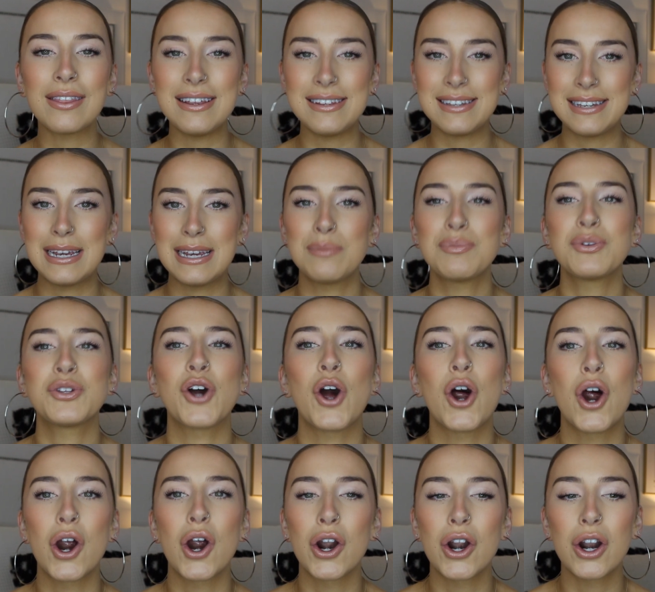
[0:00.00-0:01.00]
these tips
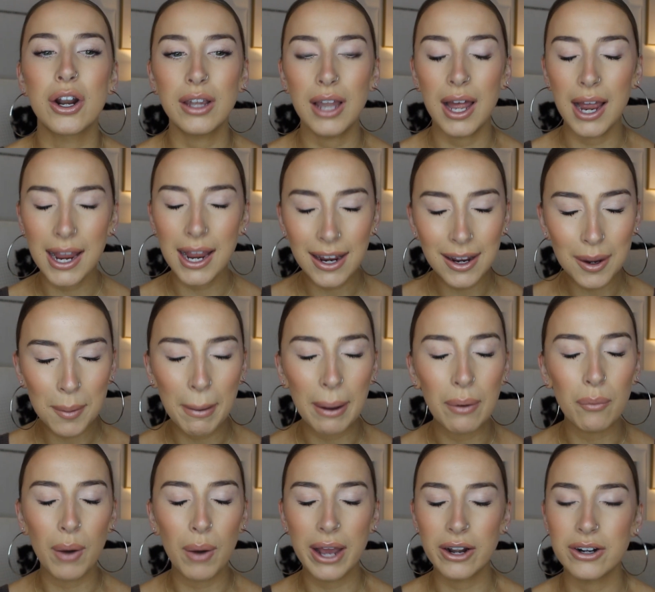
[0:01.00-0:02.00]
are
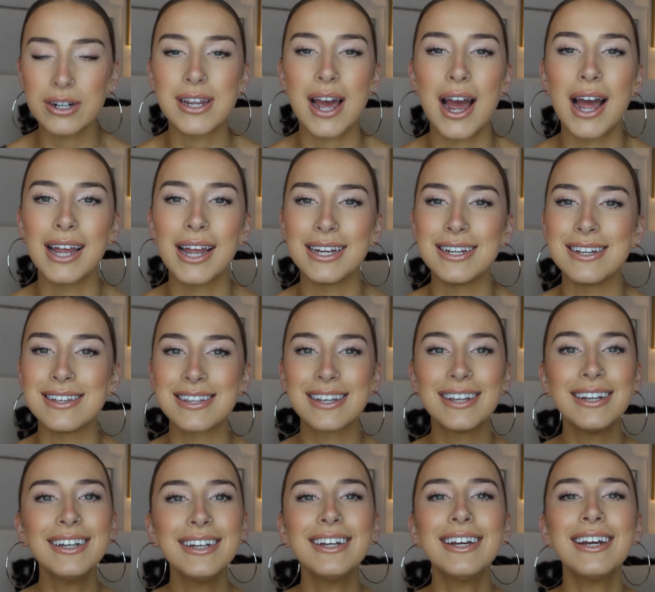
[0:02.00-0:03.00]
my ride or dies.
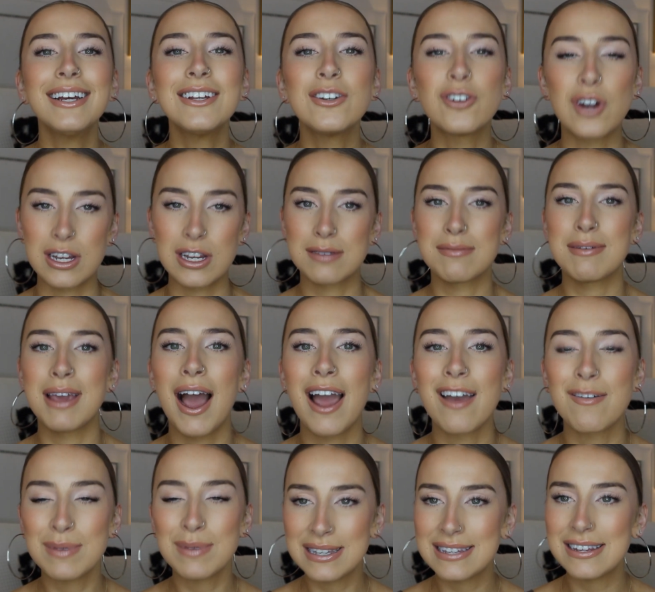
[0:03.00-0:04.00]
Trust me,
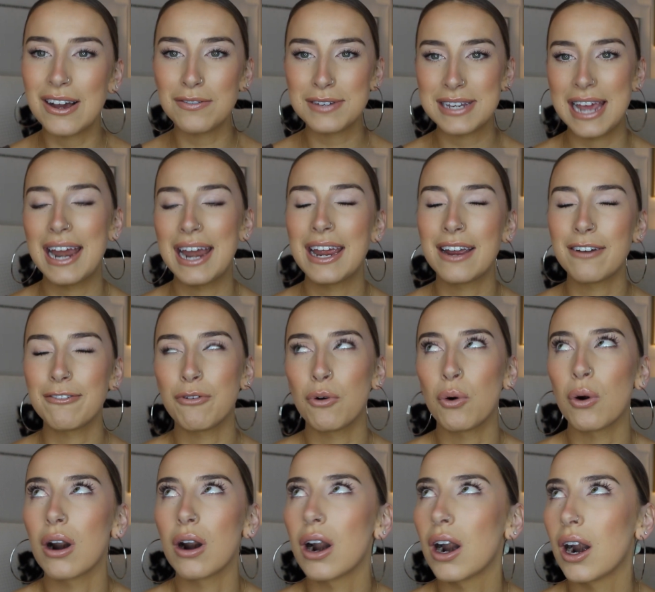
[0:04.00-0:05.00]
I've been self-tanning
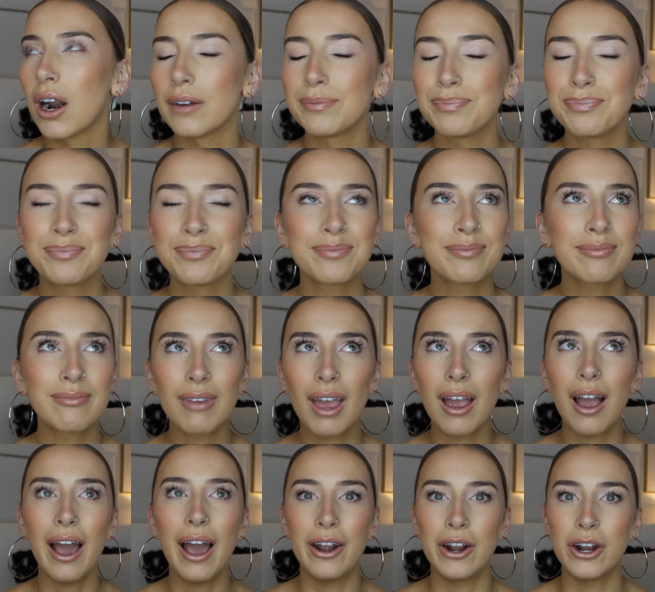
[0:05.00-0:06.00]
for,
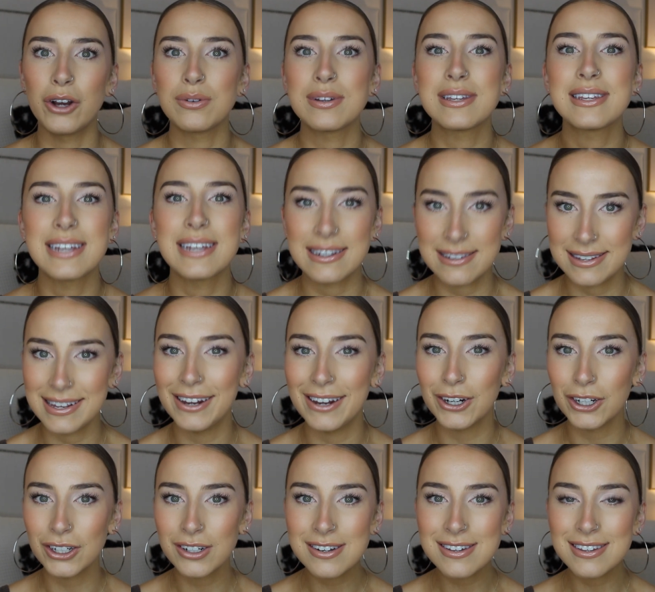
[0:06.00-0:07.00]
I don't know, 6
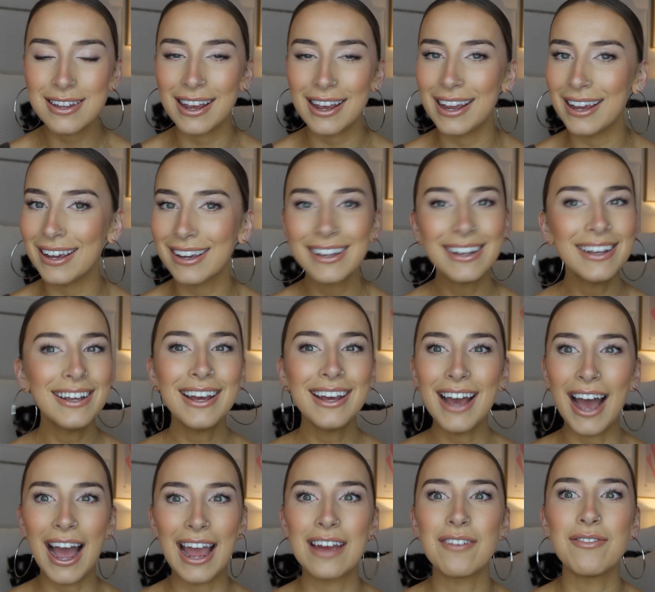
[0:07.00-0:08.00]
years. I
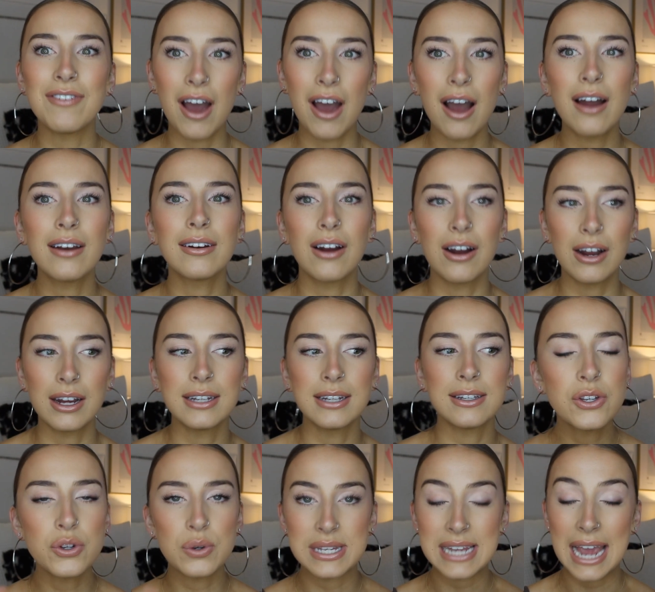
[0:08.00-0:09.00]
have not
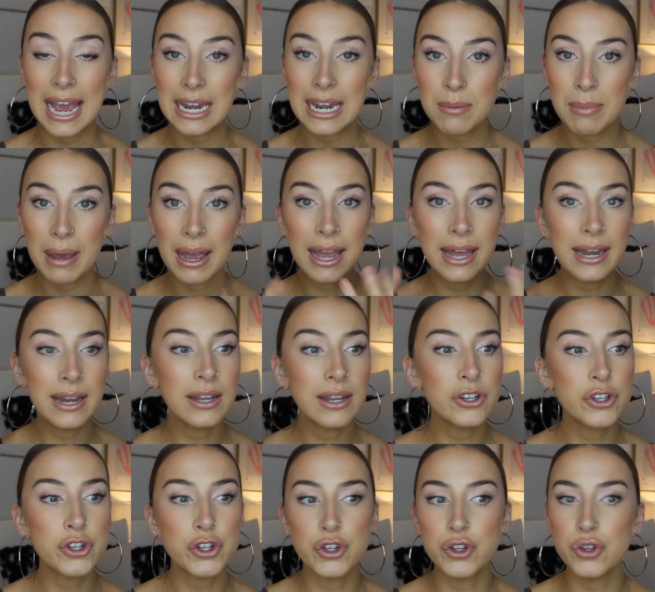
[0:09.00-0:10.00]
gone to a tanning
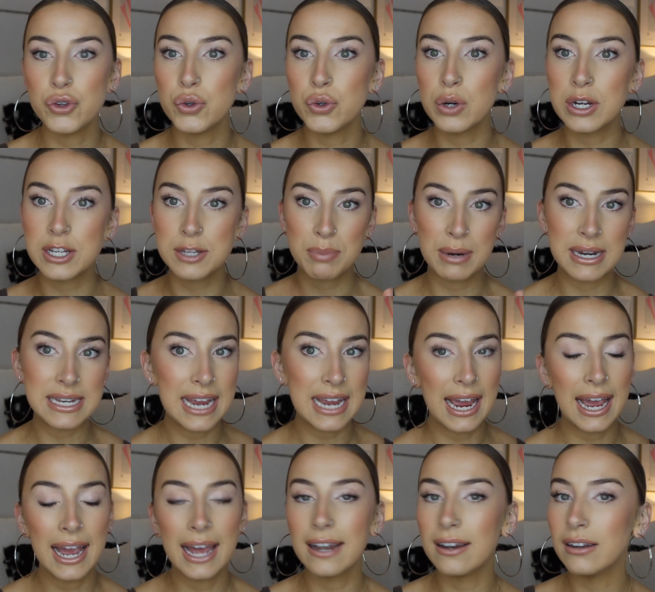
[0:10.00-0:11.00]
bed, to a spray
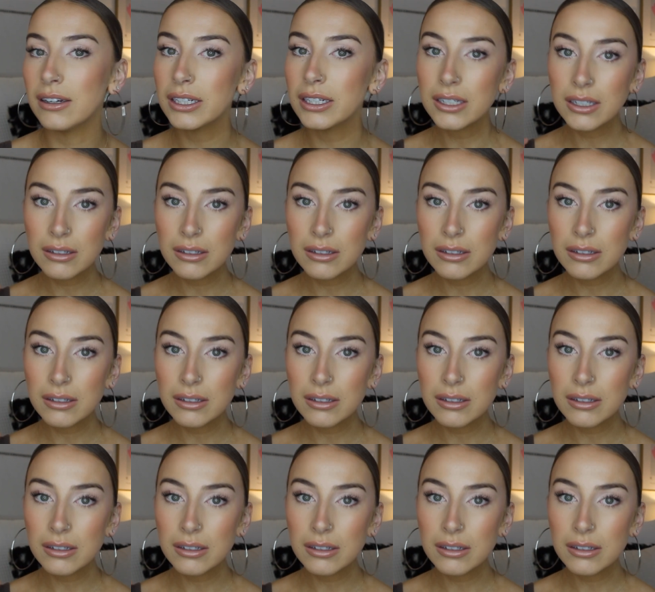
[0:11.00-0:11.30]
tan